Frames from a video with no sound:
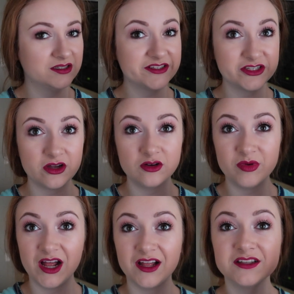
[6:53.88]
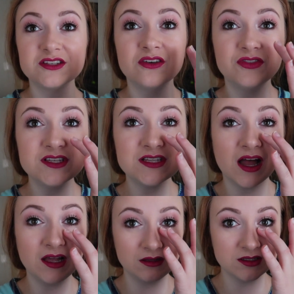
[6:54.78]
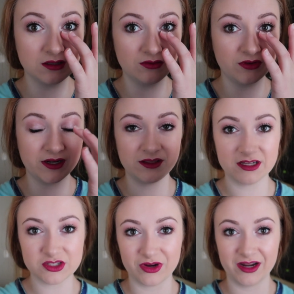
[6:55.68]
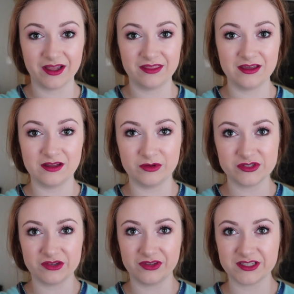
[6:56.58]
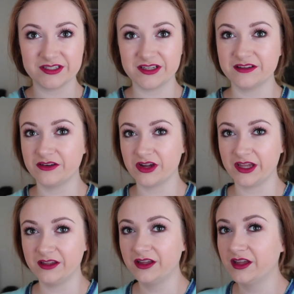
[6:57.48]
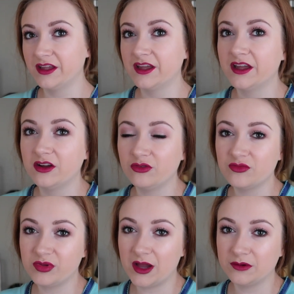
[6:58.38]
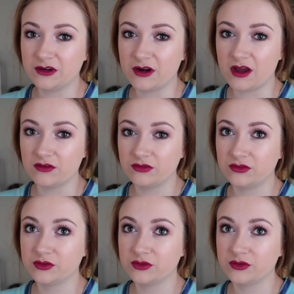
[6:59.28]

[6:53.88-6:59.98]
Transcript: so bad. So if this eye looks a little funny, that's why. I think I mostly fixed it. Okay, we've blabbered enough.